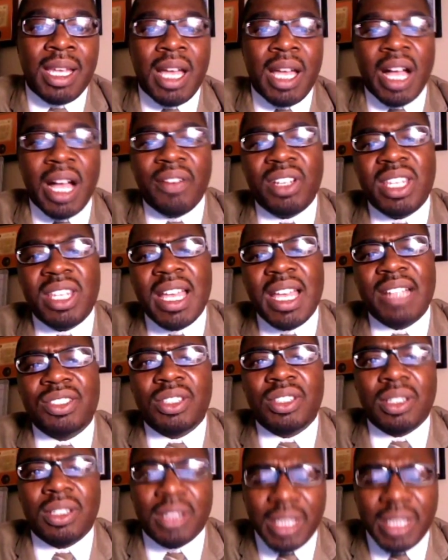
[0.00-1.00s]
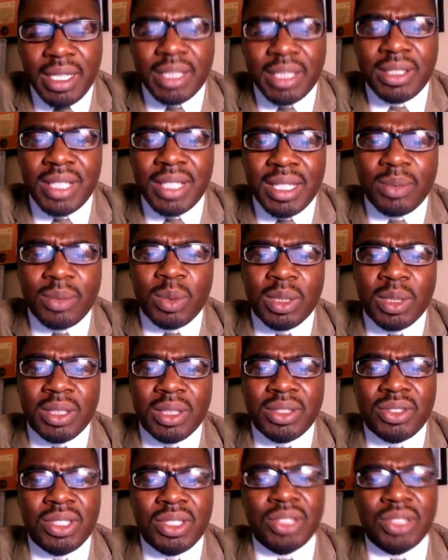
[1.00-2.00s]
I've attached a link that it will
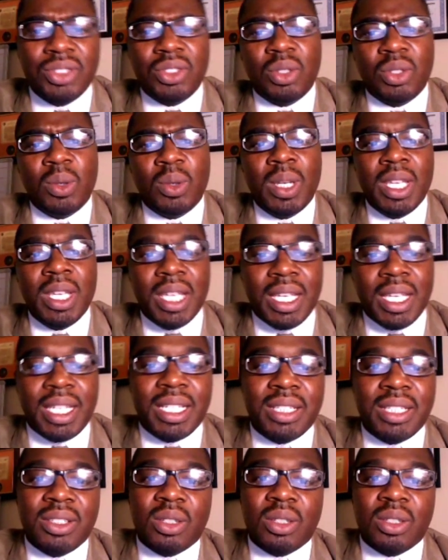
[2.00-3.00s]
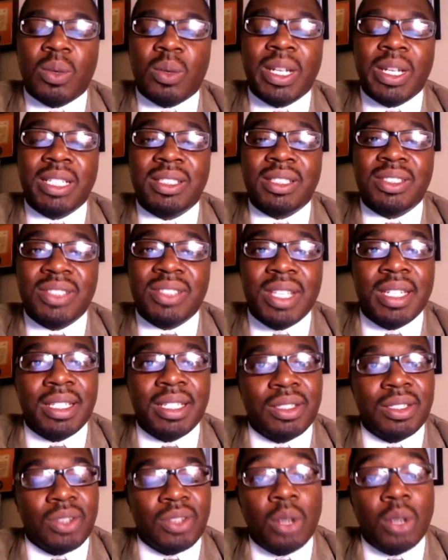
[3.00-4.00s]
assist you in getting the correct
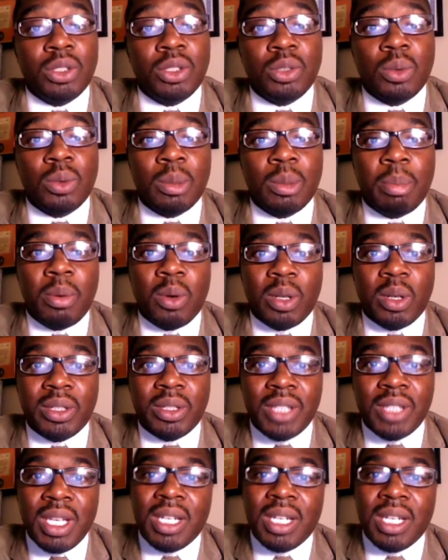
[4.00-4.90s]
settings on your report.